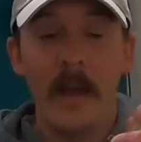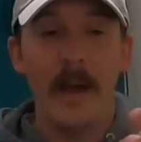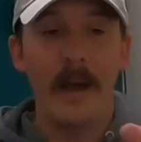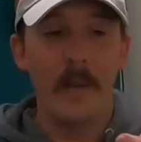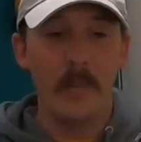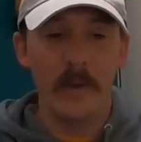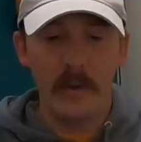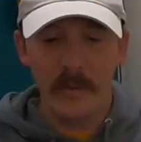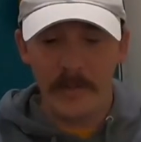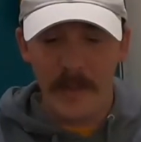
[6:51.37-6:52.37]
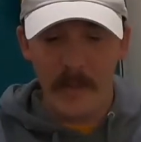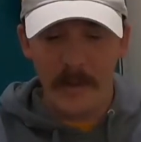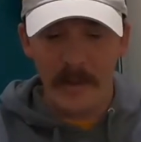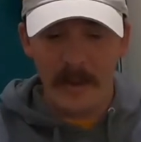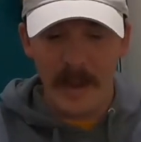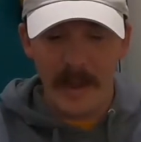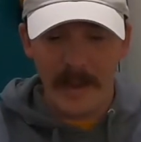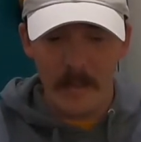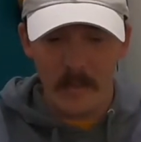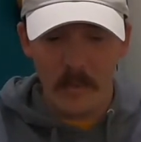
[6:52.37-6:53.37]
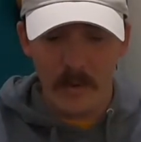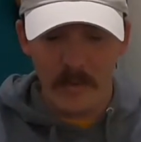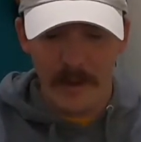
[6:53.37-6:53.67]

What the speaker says: When you do it that way, you can kind of get more of